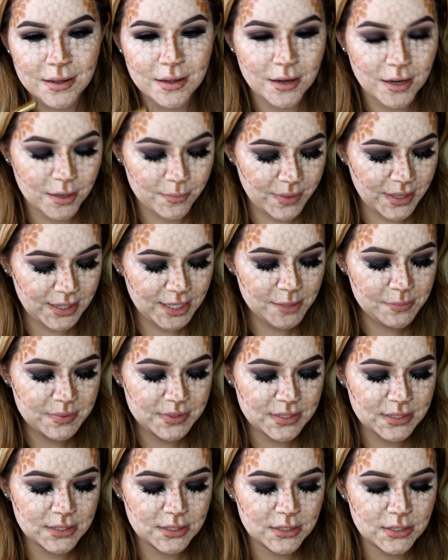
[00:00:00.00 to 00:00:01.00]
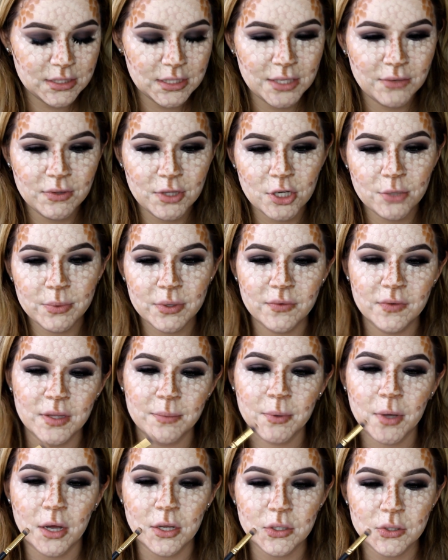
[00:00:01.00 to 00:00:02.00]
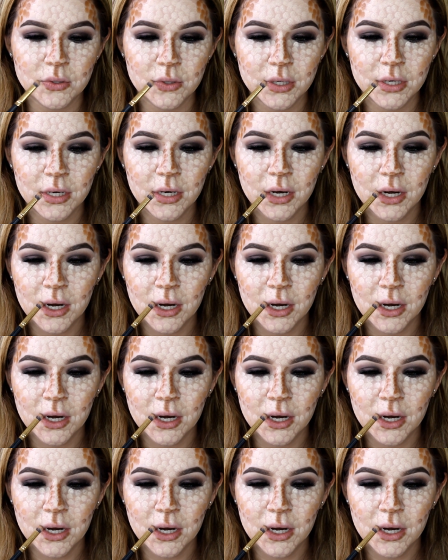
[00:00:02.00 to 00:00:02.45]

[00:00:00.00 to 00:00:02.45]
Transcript: on my lips to give a little bit of lip contour.